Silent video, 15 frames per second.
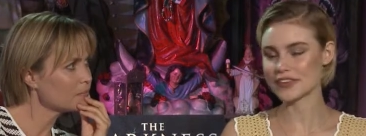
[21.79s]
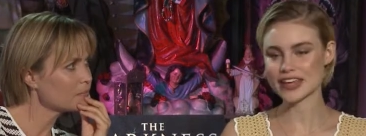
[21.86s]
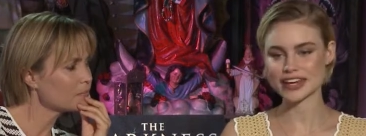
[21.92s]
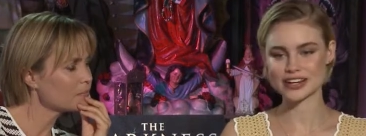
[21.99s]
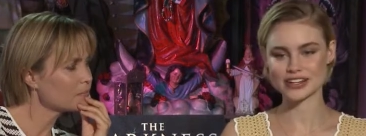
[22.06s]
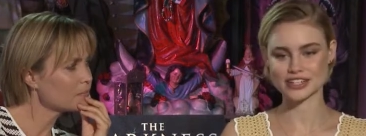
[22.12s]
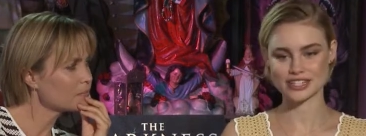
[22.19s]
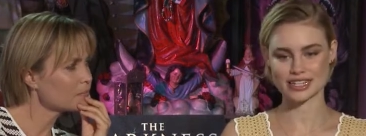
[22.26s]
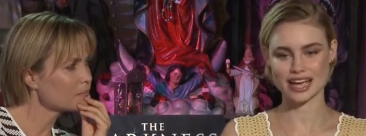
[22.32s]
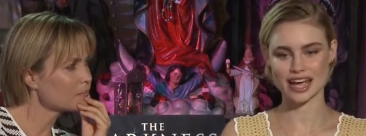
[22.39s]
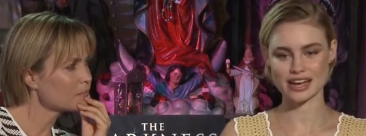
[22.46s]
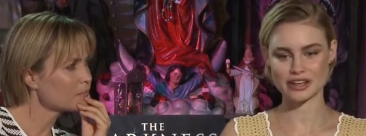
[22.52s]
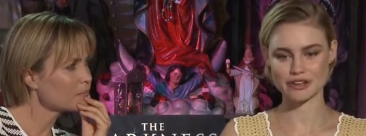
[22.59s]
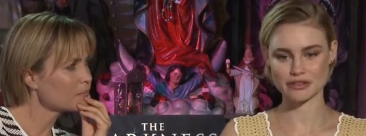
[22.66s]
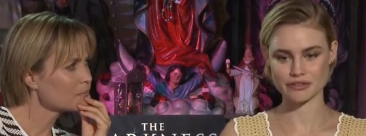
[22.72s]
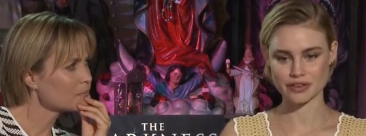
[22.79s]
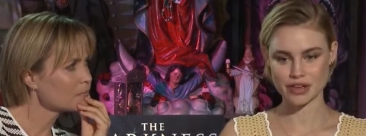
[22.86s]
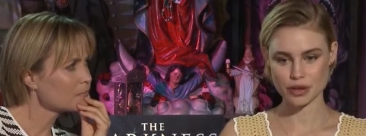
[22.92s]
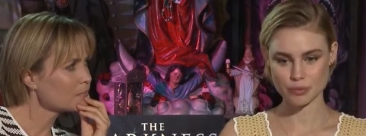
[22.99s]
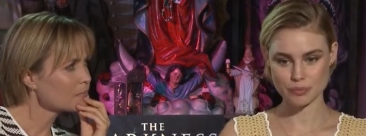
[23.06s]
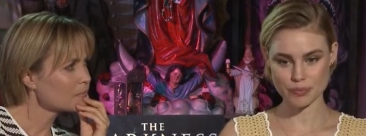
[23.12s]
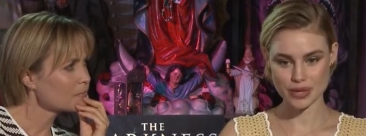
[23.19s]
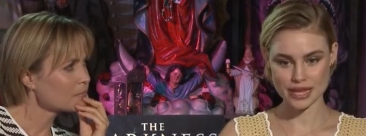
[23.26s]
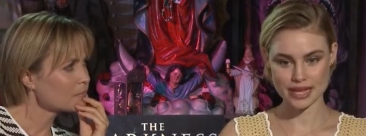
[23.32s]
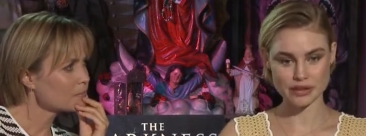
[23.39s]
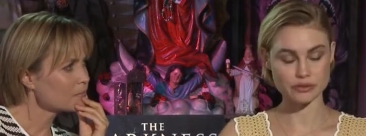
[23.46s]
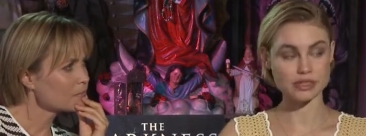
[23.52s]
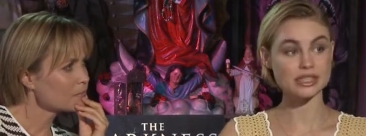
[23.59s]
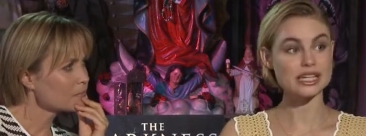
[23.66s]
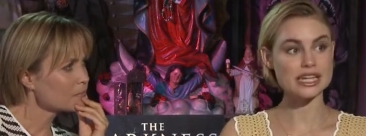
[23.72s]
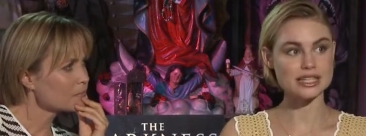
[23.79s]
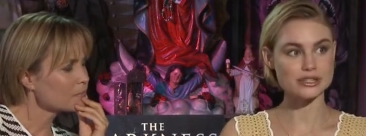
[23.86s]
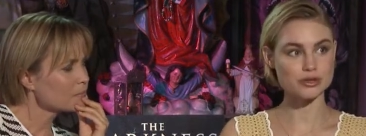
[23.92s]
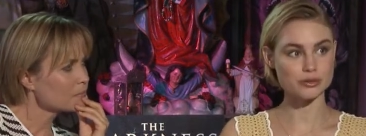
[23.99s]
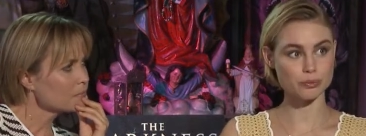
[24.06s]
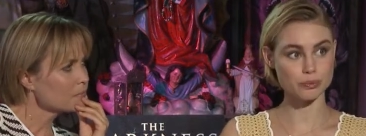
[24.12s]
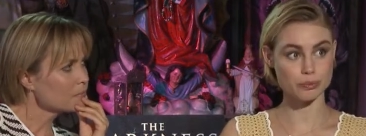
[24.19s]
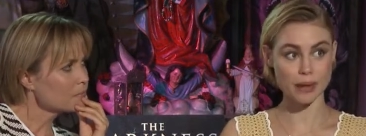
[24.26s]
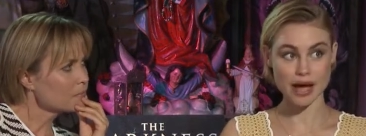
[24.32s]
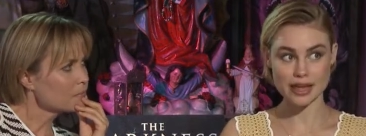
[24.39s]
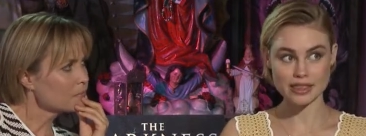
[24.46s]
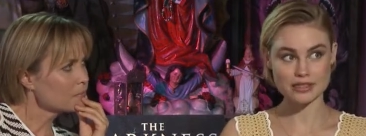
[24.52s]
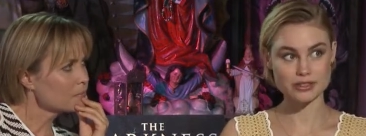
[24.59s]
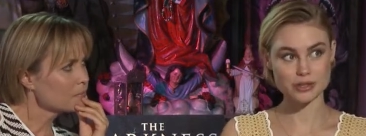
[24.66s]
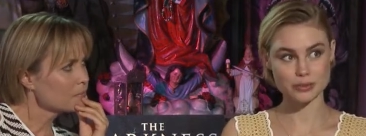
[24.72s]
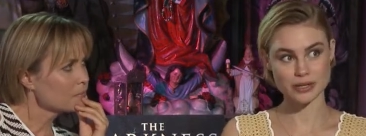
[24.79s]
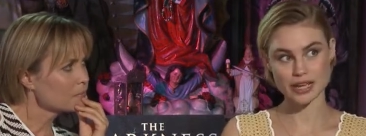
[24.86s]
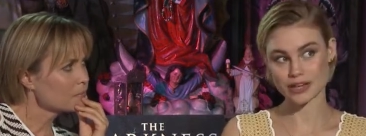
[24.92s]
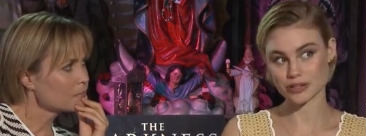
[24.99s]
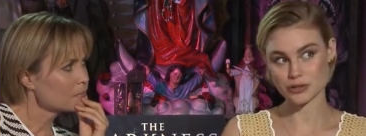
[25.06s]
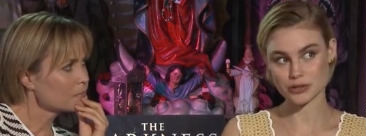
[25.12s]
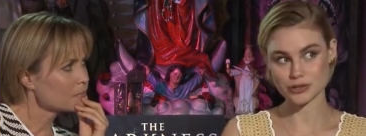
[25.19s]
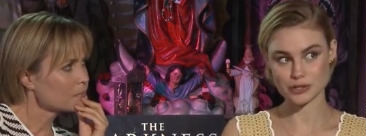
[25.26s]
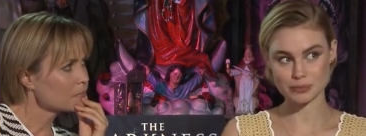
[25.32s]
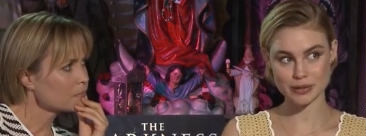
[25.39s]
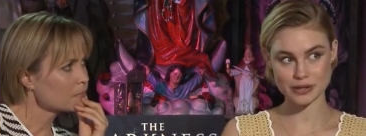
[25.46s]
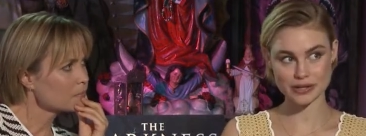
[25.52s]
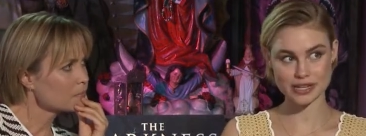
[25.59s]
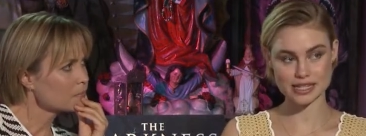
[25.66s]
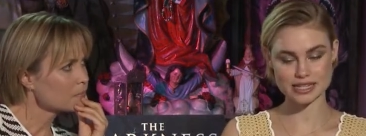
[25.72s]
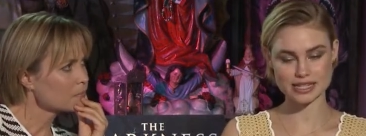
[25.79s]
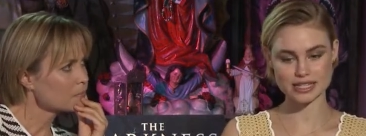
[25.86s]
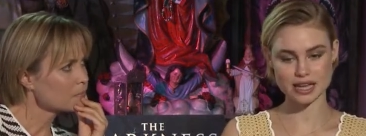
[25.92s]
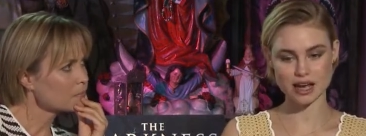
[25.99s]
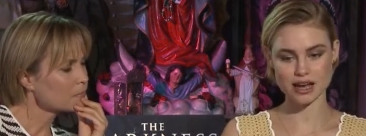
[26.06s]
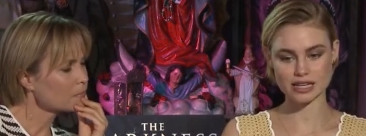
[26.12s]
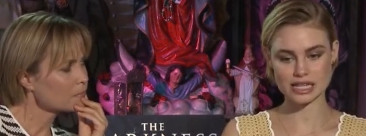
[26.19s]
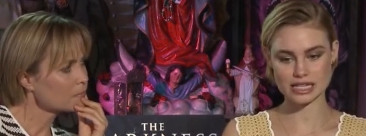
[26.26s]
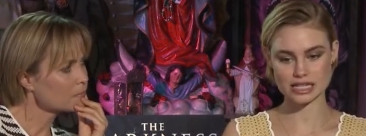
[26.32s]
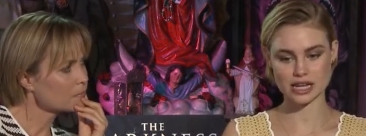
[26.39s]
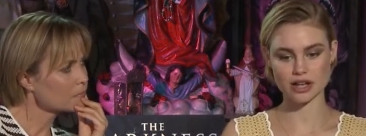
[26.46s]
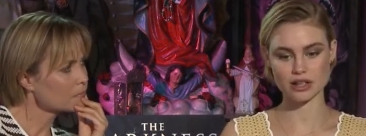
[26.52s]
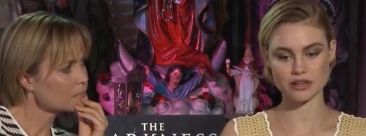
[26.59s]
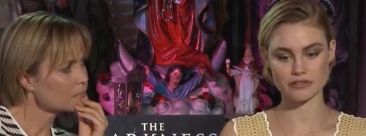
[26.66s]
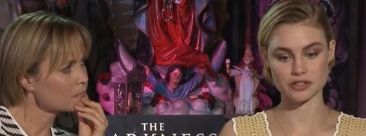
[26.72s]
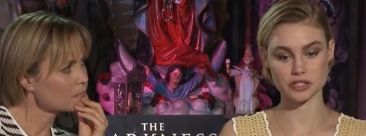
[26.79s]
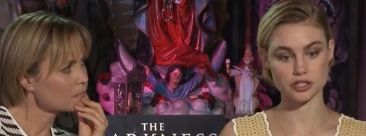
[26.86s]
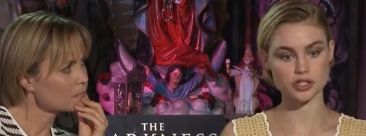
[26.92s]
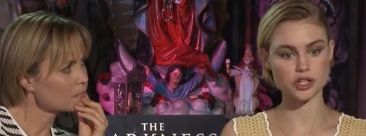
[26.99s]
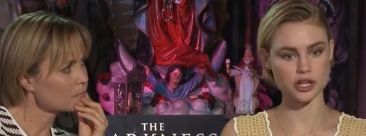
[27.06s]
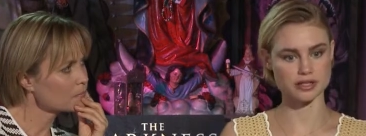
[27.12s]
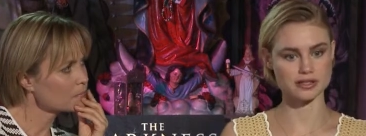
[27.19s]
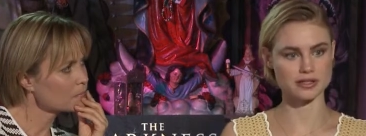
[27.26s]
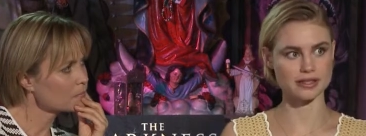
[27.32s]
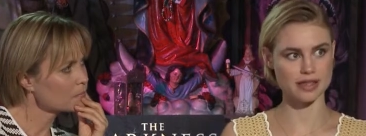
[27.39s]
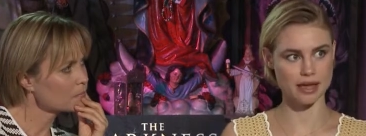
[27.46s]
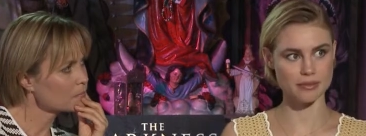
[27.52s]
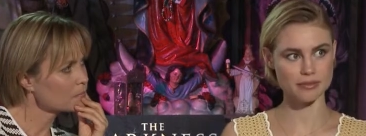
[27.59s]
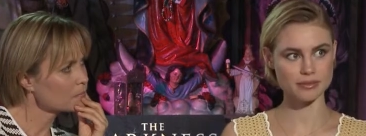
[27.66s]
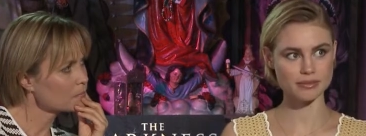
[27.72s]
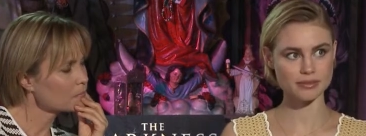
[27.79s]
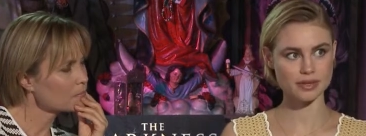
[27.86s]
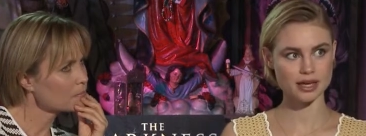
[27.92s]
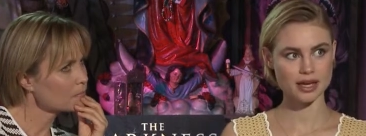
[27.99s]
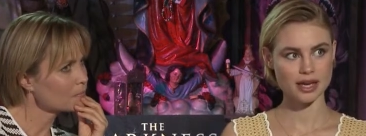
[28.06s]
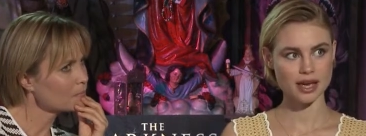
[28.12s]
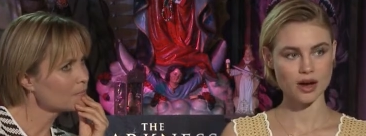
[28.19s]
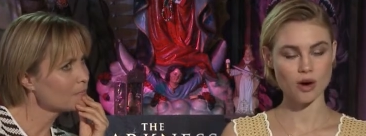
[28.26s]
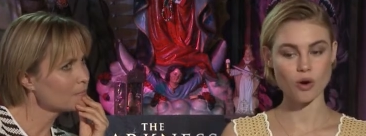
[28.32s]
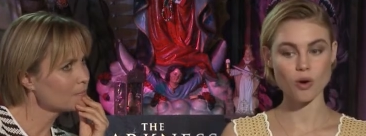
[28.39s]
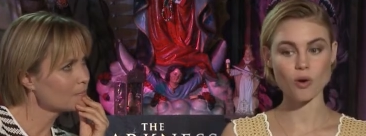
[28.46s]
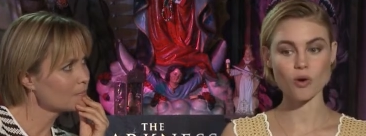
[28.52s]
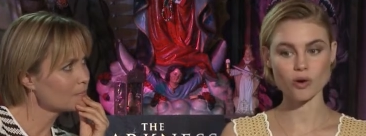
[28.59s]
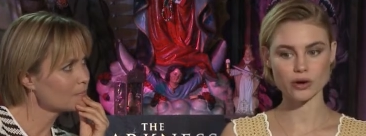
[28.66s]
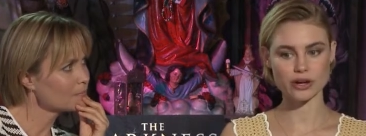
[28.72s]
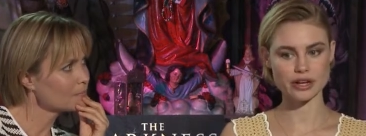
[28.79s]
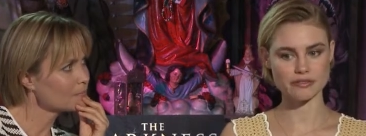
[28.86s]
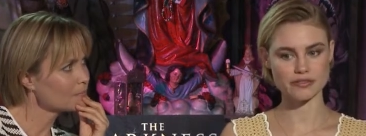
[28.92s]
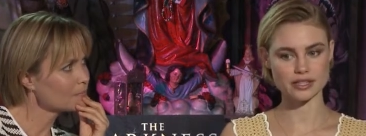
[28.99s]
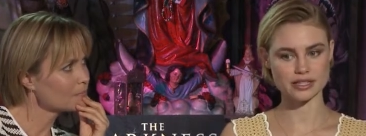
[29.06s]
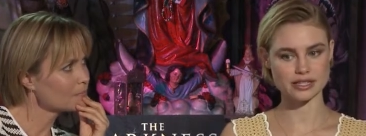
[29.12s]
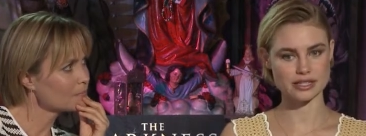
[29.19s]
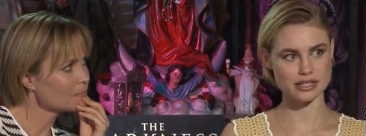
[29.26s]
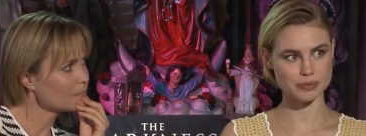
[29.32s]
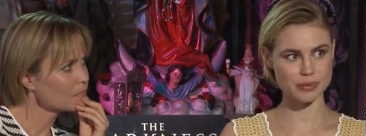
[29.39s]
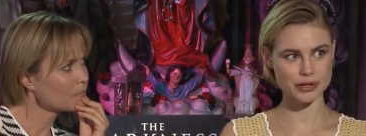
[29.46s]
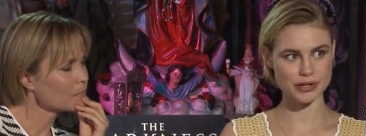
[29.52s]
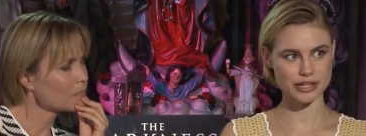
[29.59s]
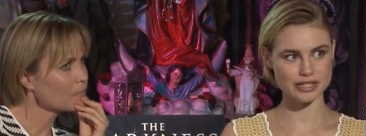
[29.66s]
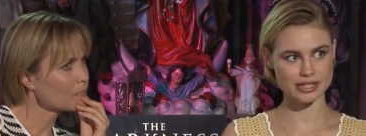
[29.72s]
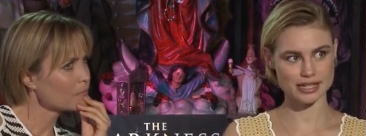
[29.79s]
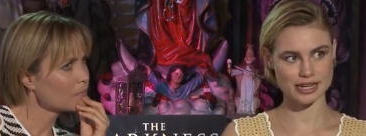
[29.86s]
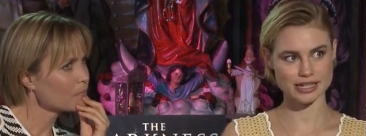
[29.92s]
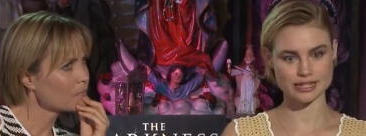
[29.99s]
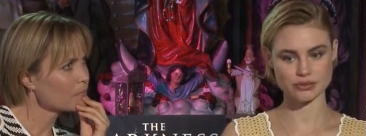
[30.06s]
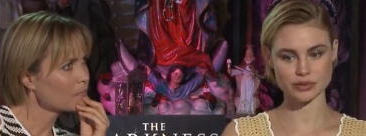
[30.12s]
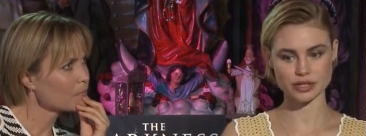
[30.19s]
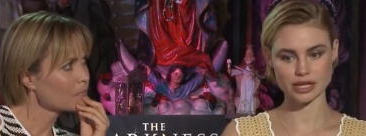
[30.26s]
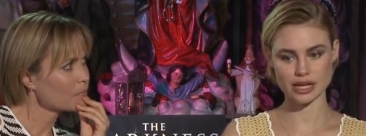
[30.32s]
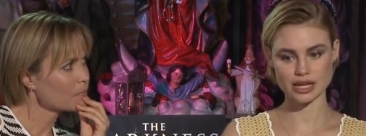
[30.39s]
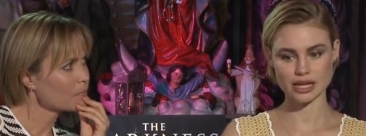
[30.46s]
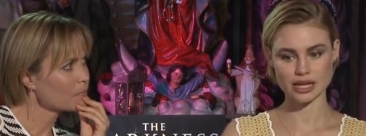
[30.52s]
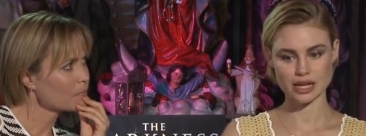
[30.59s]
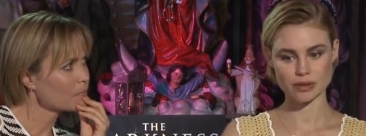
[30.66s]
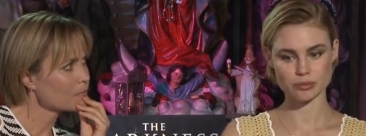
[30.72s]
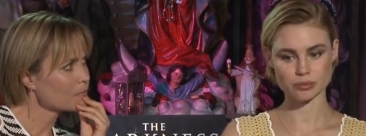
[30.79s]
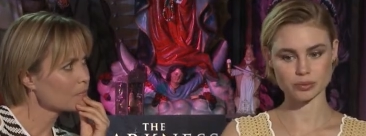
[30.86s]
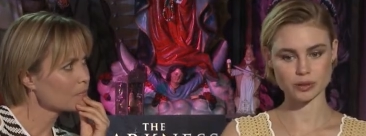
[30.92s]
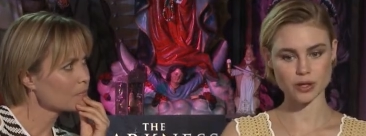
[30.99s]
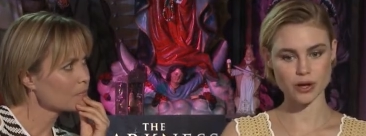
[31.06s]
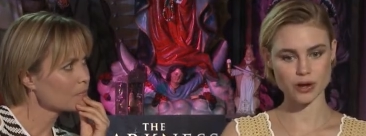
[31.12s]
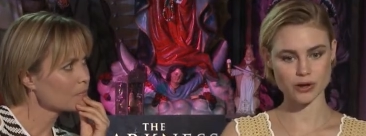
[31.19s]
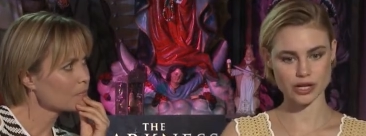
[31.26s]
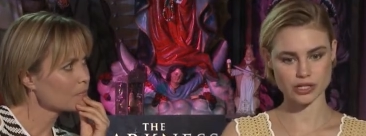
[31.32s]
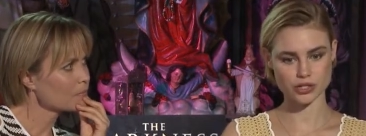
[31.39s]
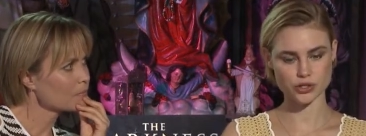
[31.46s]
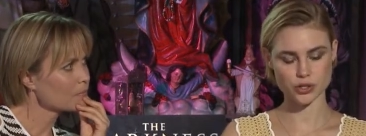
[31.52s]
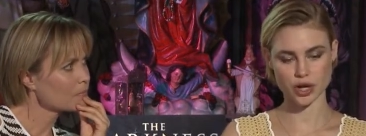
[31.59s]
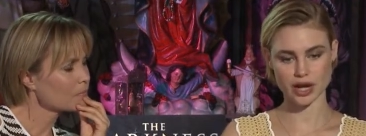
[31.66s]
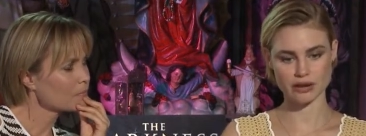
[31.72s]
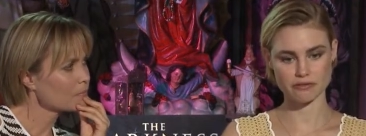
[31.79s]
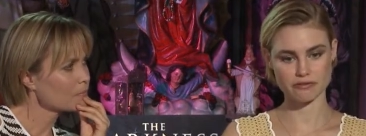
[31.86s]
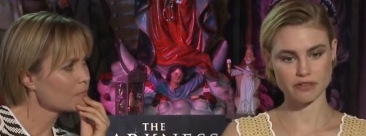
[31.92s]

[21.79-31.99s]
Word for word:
Speaker 1: fear is kind of being released by the supernatural spirits. It's hard to tell if it's just them mm. or if it's the spirits and it's really blurry to try and